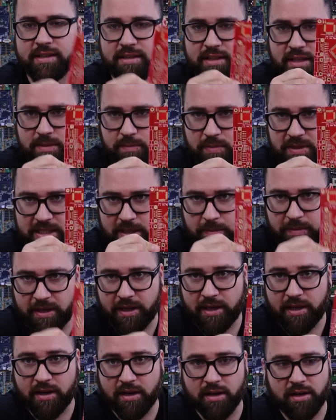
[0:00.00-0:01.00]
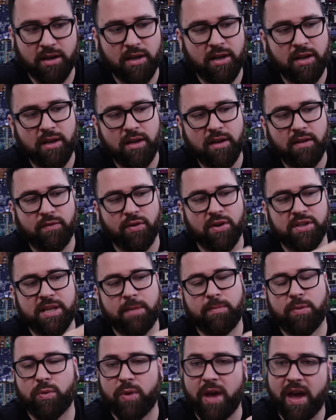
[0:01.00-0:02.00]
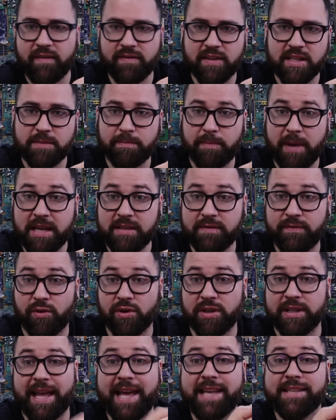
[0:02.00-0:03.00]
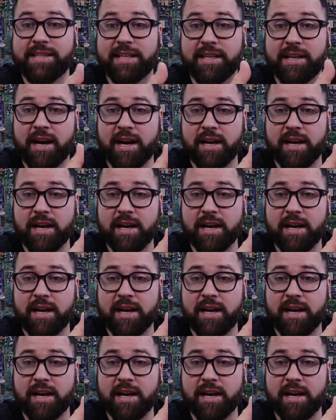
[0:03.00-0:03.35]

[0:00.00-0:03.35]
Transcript: as this PCB here. For example, we have this pads for an SD